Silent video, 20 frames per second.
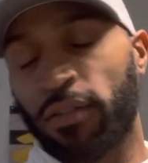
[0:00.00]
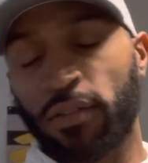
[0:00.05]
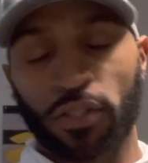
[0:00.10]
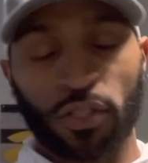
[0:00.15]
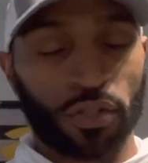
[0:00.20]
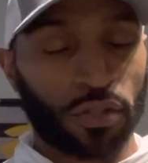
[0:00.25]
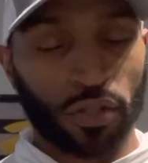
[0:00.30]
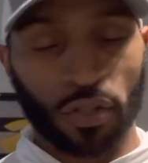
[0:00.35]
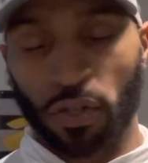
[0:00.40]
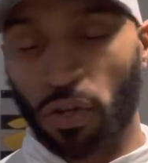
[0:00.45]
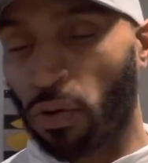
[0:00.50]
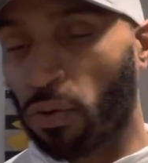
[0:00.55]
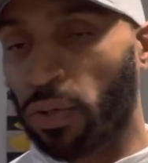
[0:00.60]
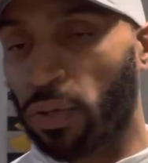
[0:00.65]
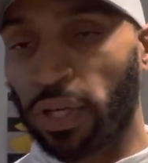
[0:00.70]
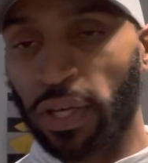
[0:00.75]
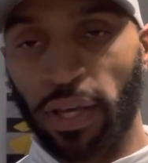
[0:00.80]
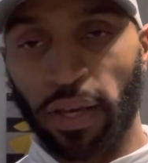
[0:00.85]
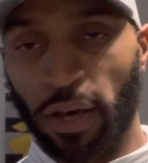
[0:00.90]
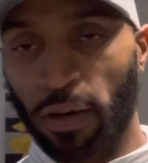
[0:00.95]

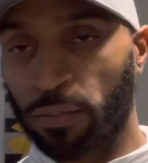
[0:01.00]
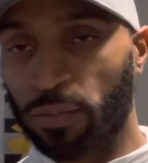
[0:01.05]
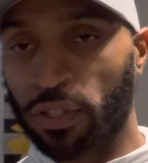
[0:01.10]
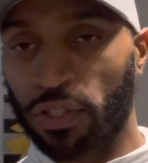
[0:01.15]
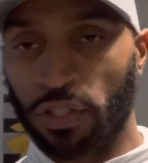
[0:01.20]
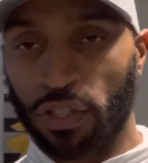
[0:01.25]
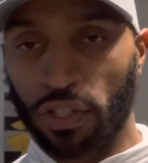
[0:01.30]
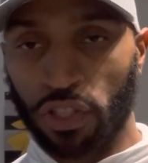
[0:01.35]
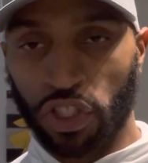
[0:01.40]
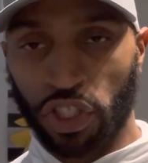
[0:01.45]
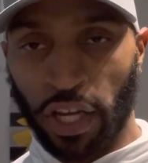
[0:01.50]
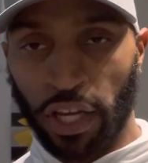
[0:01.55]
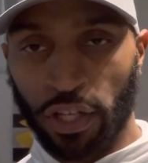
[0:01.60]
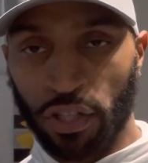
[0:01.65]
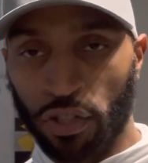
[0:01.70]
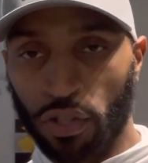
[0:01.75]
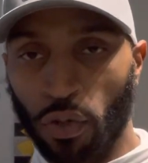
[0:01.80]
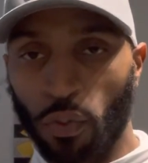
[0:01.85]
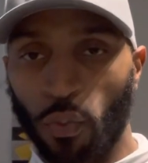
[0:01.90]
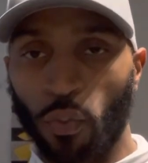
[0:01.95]
slowly helps to
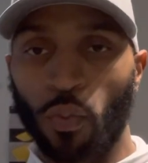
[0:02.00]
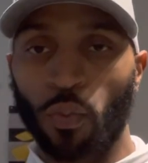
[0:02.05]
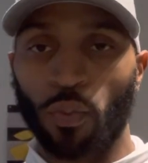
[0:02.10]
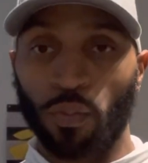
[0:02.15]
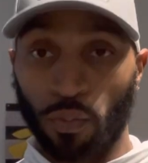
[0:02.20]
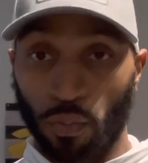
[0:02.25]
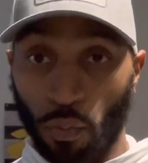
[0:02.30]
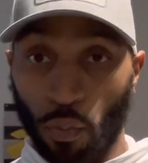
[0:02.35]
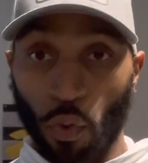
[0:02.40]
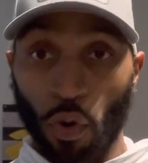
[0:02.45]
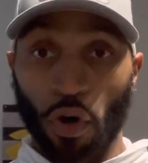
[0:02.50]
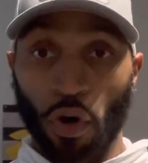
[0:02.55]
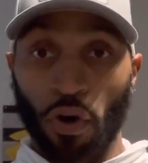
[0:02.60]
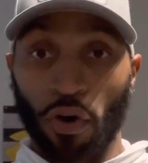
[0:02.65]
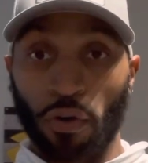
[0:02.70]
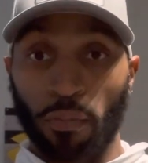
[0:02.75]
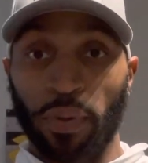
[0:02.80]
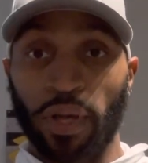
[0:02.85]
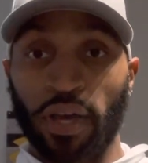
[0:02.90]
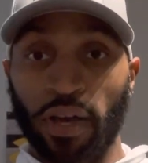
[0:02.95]
change the
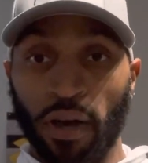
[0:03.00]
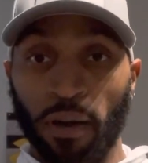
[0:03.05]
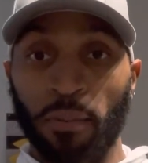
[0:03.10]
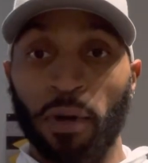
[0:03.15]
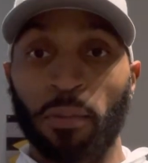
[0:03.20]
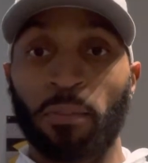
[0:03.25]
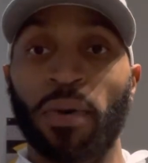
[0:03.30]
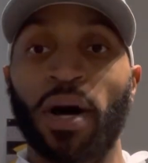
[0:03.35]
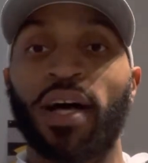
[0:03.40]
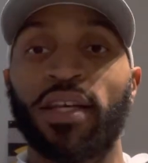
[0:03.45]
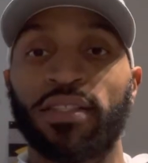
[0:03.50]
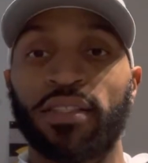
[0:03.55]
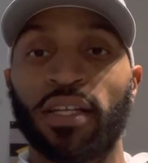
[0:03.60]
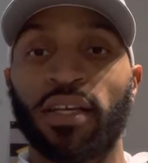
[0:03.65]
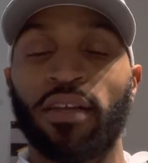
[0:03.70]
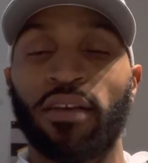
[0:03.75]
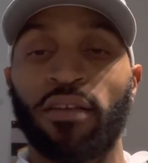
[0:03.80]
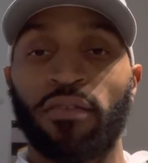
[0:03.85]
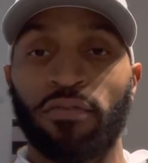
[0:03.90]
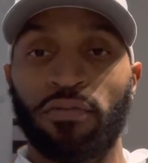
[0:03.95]
world become a
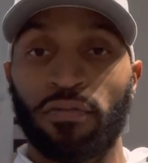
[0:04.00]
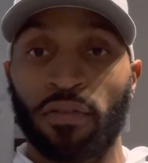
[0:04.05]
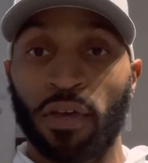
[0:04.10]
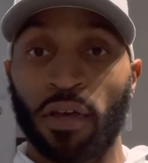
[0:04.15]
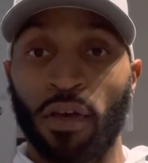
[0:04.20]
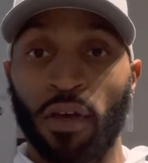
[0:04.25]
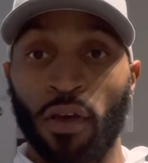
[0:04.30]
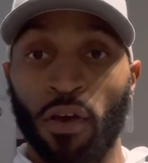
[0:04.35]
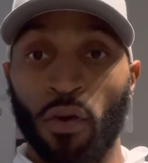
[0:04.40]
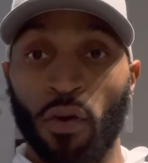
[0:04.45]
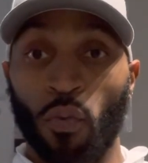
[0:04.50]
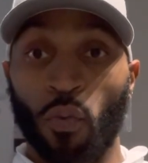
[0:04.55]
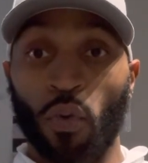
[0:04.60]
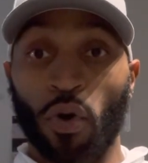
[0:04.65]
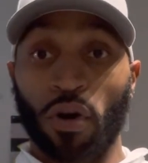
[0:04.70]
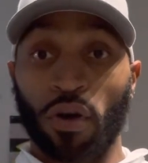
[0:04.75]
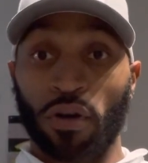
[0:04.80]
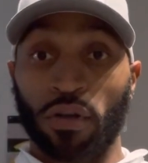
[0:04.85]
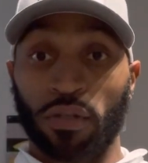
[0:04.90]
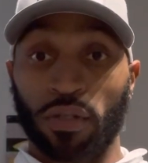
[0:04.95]
positive
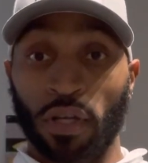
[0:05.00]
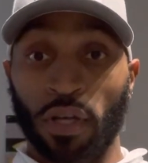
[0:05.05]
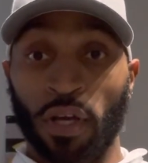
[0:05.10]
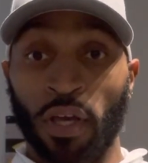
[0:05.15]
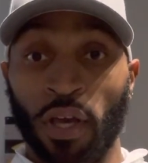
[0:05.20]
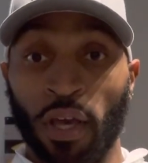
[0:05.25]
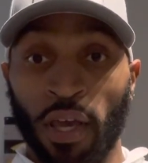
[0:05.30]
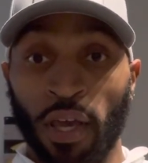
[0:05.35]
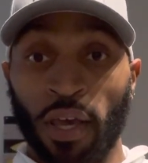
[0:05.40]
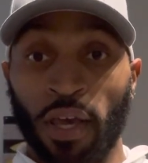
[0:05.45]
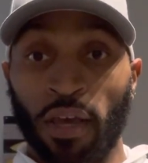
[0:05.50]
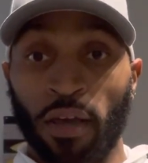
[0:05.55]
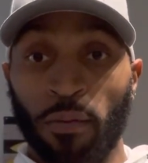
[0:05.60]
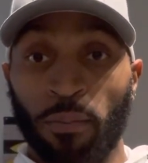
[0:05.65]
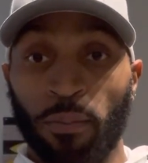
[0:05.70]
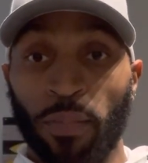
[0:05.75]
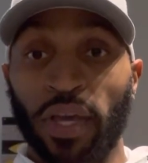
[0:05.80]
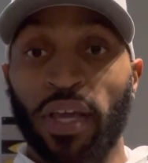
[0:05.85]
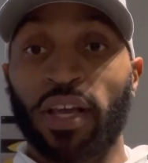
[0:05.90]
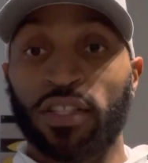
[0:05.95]
world.
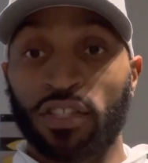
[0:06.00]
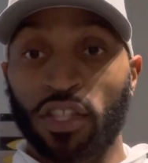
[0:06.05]
because